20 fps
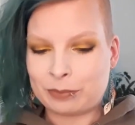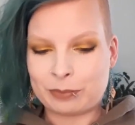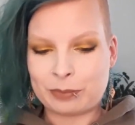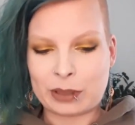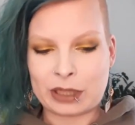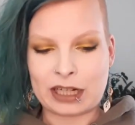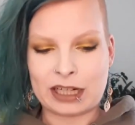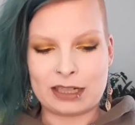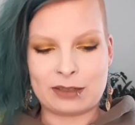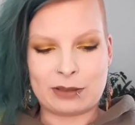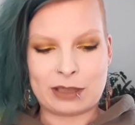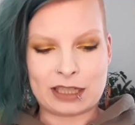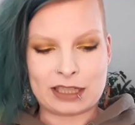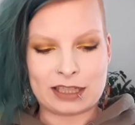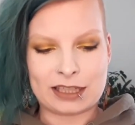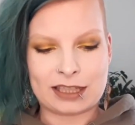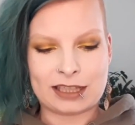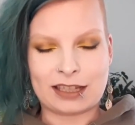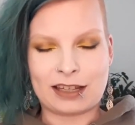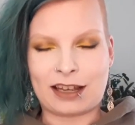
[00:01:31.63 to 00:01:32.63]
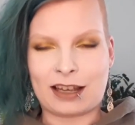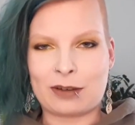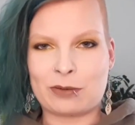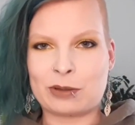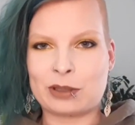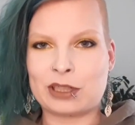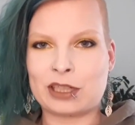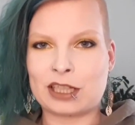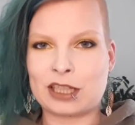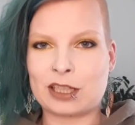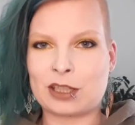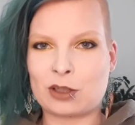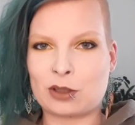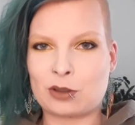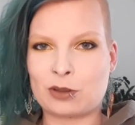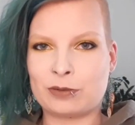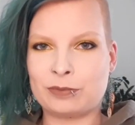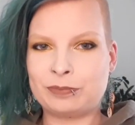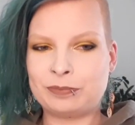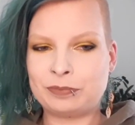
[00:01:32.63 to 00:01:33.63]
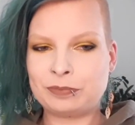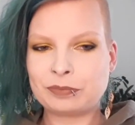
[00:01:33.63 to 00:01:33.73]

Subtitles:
But anyways, I wanted to